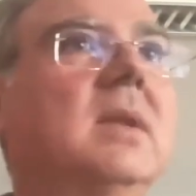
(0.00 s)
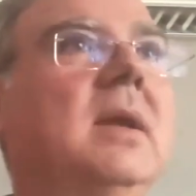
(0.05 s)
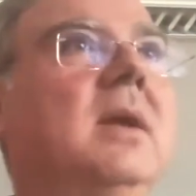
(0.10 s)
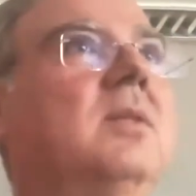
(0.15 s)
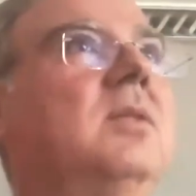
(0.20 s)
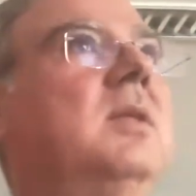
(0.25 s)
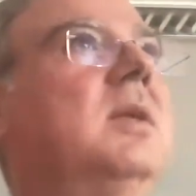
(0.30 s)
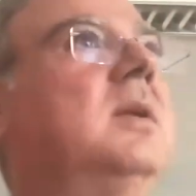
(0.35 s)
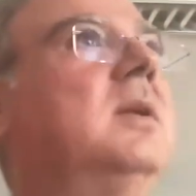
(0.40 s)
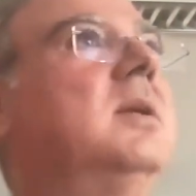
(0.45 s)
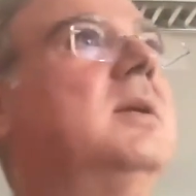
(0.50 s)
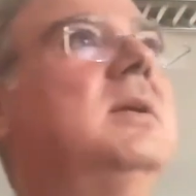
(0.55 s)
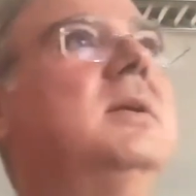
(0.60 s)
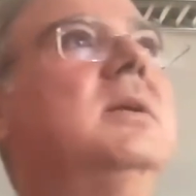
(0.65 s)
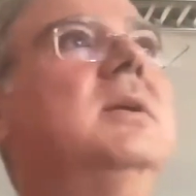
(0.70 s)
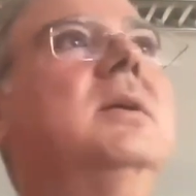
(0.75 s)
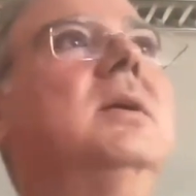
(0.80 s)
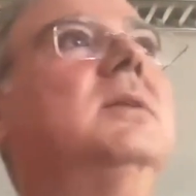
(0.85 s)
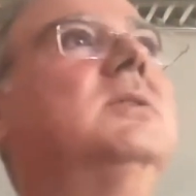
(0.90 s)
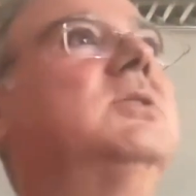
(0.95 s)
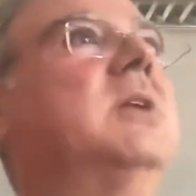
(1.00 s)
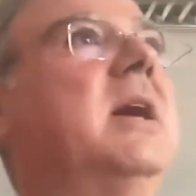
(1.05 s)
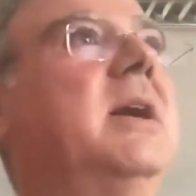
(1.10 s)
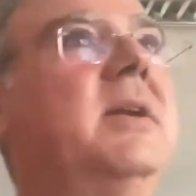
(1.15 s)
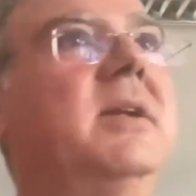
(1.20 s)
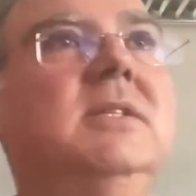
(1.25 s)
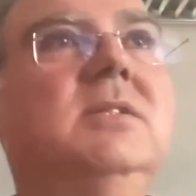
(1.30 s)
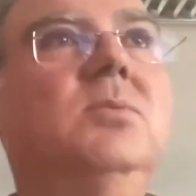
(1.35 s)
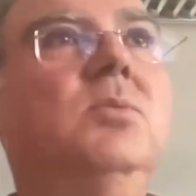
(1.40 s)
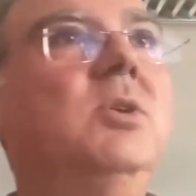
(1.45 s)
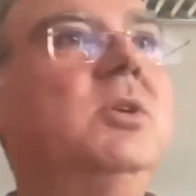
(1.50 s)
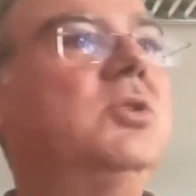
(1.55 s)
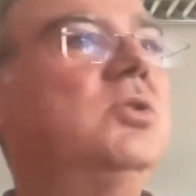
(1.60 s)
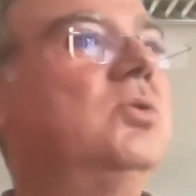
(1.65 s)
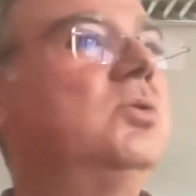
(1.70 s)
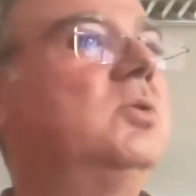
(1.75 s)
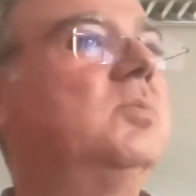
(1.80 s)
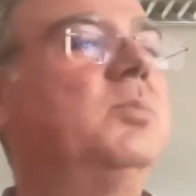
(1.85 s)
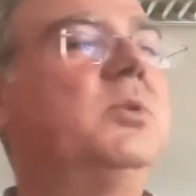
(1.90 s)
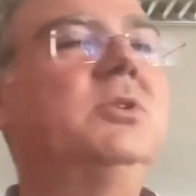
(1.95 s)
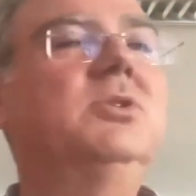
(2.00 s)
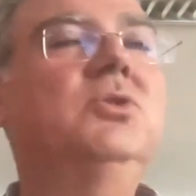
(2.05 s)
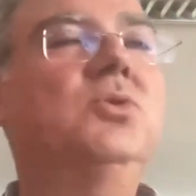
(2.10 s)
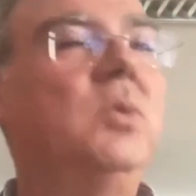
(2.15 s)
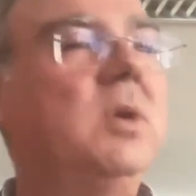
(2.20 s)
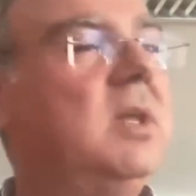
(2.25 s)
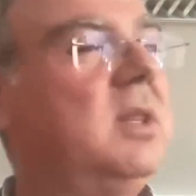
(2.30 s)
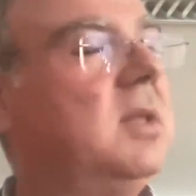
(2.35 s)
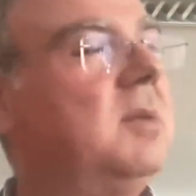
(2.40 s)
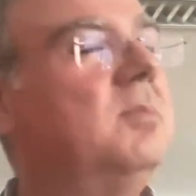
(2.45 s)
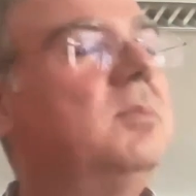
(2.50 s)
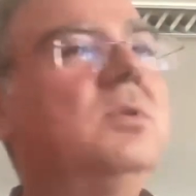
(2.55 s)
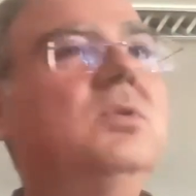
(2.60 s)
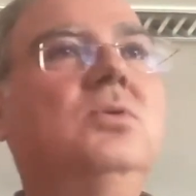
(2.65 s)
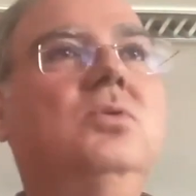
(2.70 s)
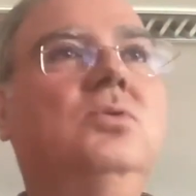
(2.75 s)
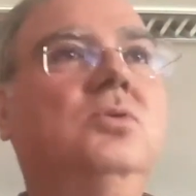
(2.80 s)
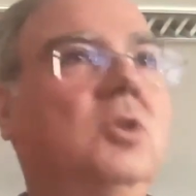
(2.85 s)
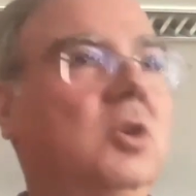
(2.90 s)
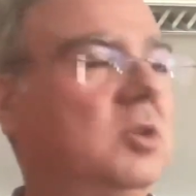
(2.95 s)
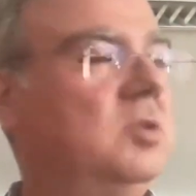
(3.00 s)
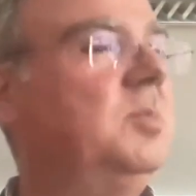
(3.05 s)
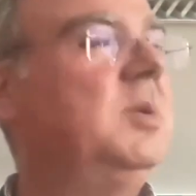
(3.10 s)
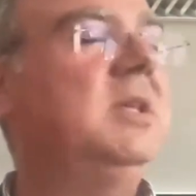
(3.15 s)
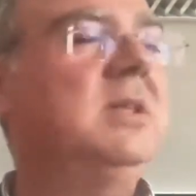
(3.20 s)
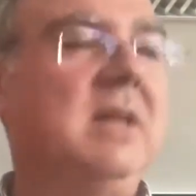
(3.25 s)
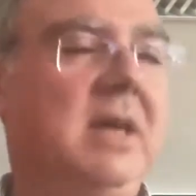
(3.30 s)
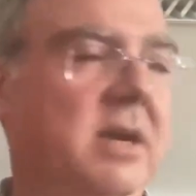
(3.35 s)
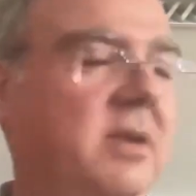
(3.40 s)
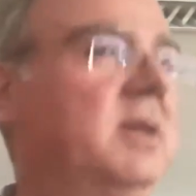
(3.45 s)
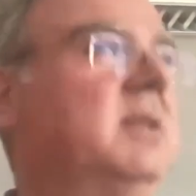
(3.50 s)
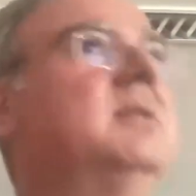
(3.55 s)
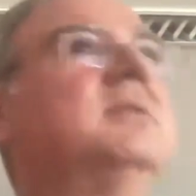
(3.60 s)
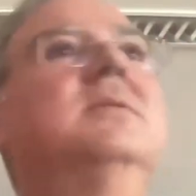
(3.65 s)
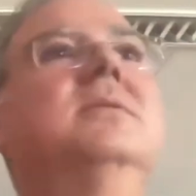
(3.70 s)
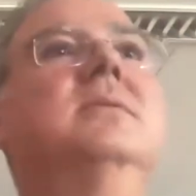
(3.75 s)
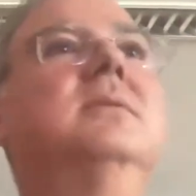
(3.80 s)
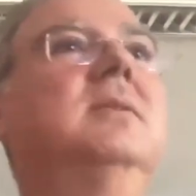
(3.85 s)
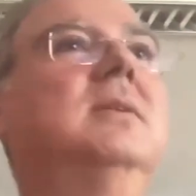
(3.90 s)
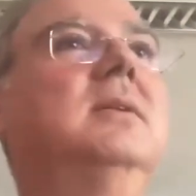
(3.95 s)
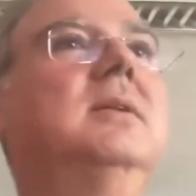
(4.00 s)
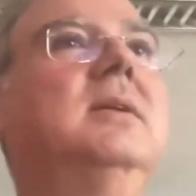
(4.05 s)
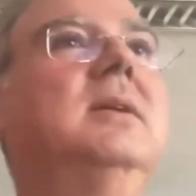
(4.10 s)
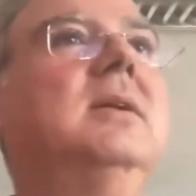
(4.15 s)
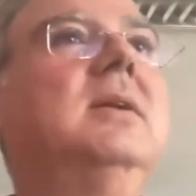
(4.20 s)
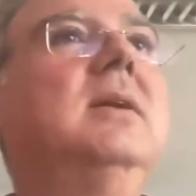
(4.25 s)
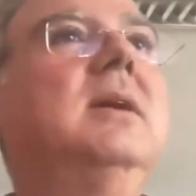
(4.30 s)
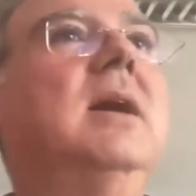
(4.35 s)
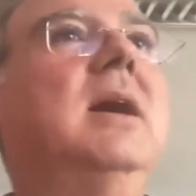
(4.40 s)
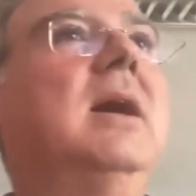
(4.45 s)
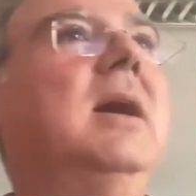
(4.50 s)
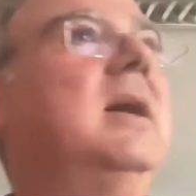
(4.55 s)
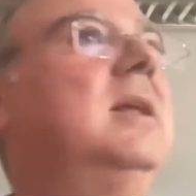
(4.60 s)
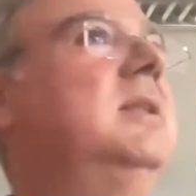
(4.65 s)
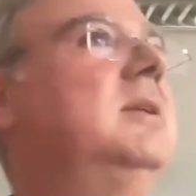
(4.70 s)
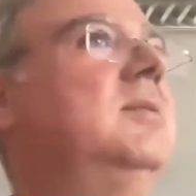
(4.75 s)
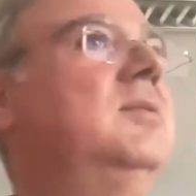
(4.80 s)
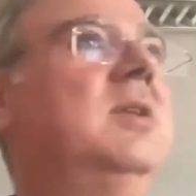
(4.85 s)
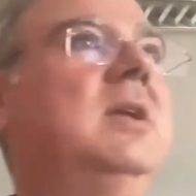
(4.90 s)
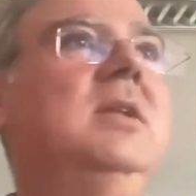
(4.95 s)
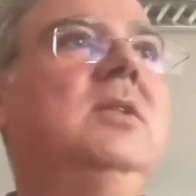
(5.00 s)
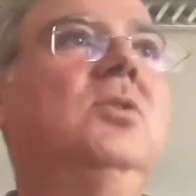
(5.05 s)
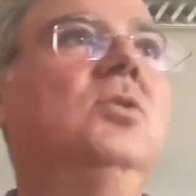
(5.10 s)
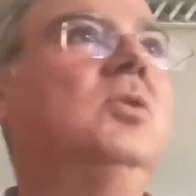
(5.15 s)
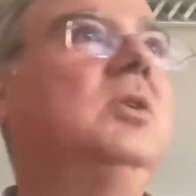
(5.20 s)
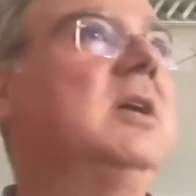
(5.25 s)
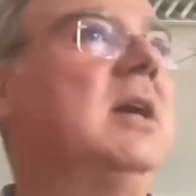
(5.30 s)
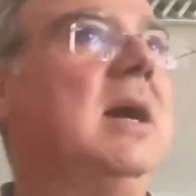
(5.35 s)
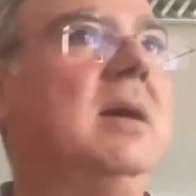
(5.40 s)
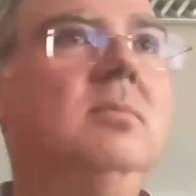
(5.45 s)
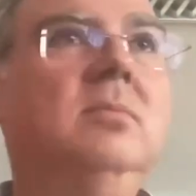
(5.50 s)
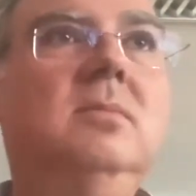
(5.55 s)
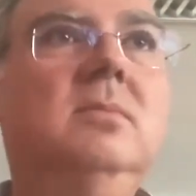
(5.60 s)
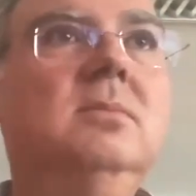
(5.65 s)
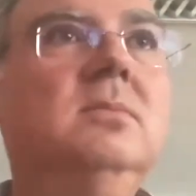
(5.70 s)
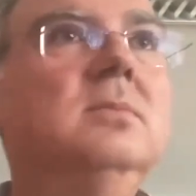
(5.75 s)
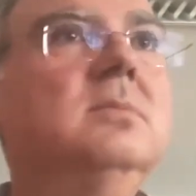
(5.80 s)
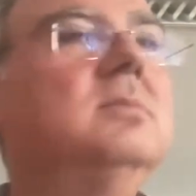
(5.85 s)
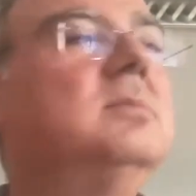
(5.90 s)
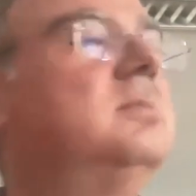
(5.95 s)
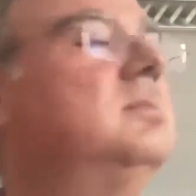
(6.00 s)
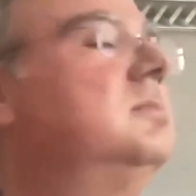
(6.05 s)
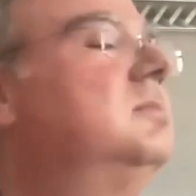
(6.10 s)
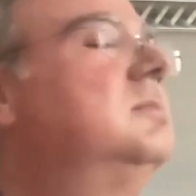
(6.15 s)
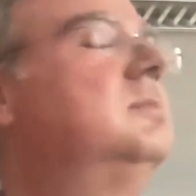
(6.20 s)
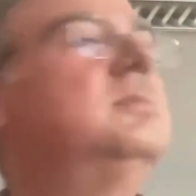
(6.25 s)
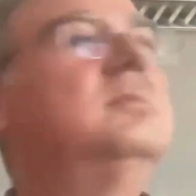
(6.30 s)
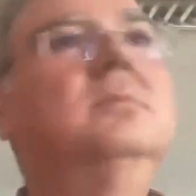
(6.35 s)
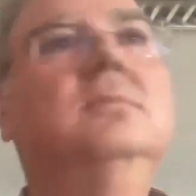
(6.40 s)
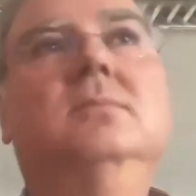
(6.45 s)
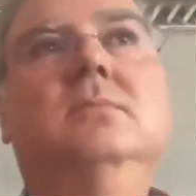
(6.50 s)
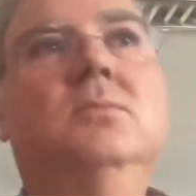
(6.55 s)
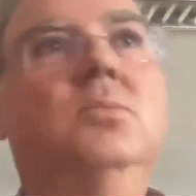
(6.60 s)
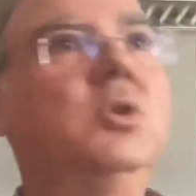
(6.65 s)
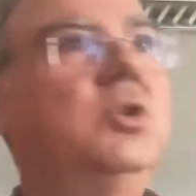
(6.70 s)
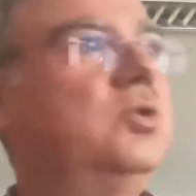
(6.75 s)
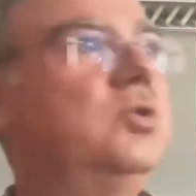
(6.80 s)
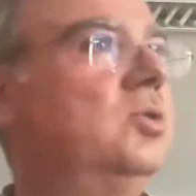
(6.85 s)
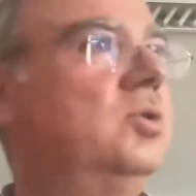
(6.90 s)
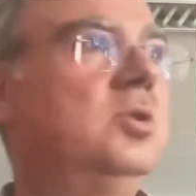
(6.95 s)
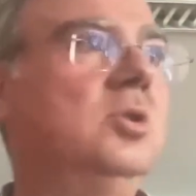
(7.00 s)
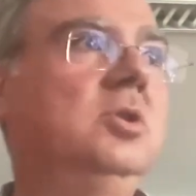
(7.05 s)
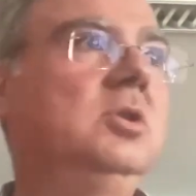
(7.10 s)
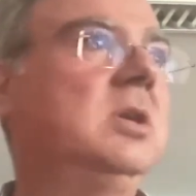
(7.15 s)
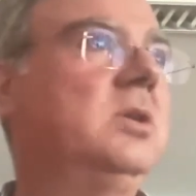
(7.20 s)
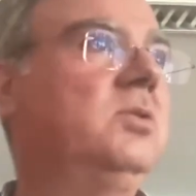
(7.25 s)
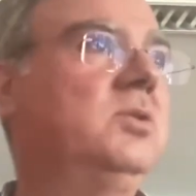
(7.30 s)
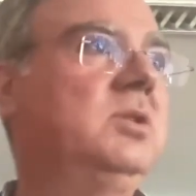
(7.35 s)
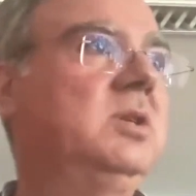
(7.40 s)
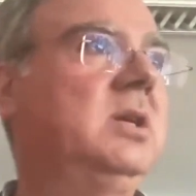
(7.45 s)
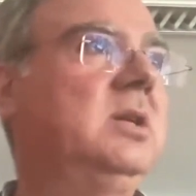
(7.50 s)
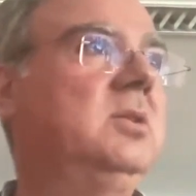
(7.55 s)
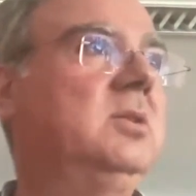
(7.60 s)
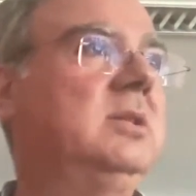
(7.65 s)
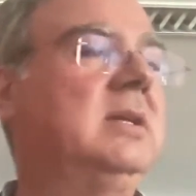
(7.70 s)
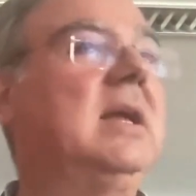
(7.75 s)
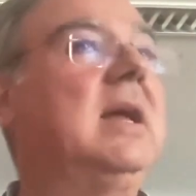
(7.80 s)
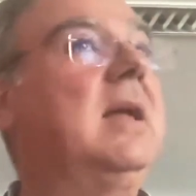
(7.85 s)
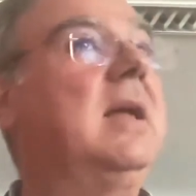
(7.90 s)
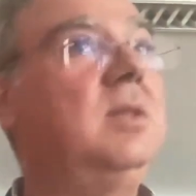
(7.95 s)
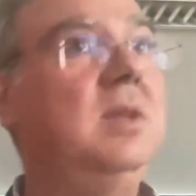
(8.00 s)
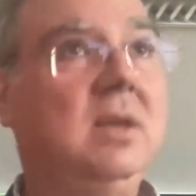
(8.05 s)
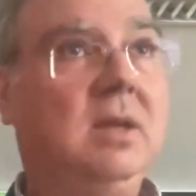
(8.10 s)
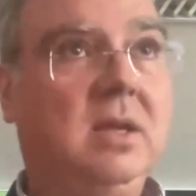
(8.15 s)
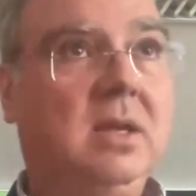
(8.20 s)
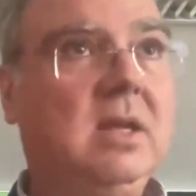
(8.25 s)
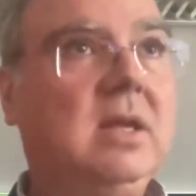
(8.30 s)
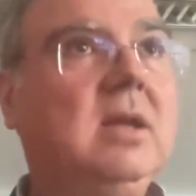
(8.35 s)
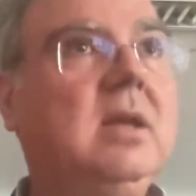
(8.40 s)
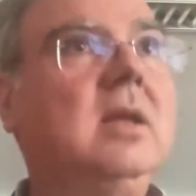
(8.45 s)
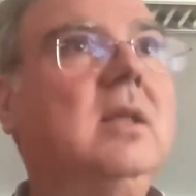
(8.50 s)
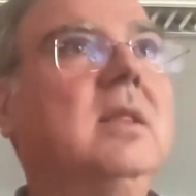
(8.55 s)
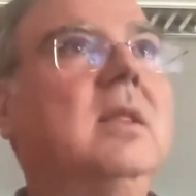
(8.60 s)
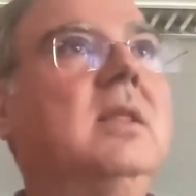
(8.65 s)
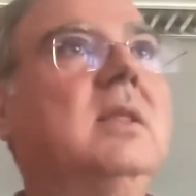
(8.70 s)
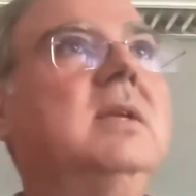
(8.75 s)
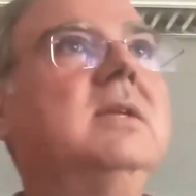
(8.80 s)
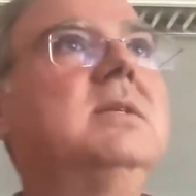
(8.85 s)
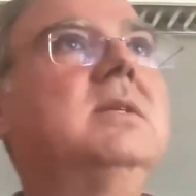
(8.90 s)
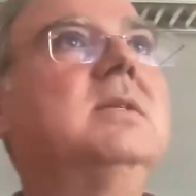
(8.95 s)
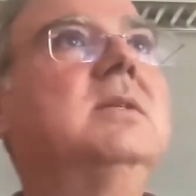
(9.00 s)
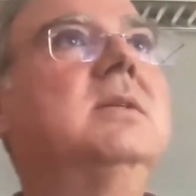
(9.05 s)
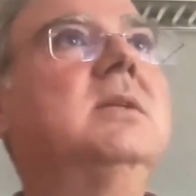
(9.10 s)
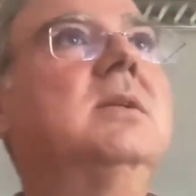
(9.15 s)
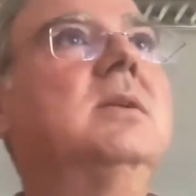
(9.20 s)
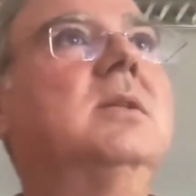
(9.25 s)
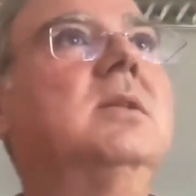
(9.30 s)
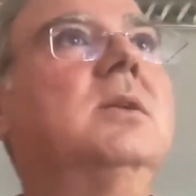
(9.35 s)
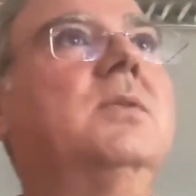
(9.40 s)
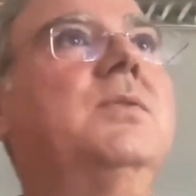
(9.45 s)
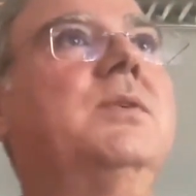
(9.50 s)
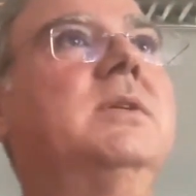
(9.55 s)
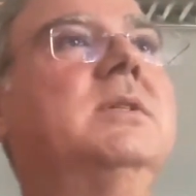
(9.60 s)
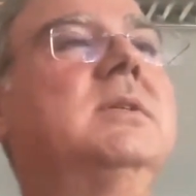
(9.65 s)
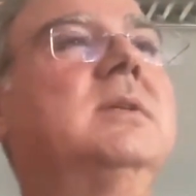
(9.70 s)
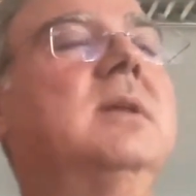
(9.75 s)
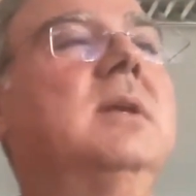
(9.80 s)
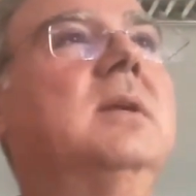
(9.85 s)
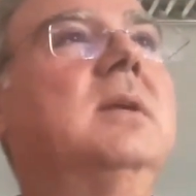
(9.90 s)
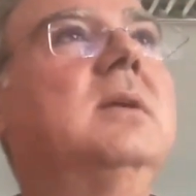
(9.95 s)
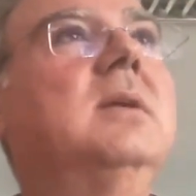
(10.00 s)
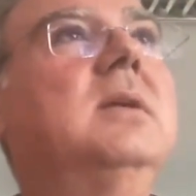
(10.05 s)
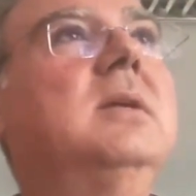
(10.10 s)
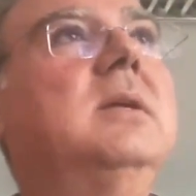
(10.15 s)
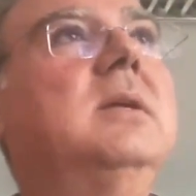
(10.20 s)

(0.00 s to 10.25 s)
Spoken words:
I think tyrants, we should persuade them to not be tyrants. And if they don't come, we should not negotiate with that. I think this is the first thing.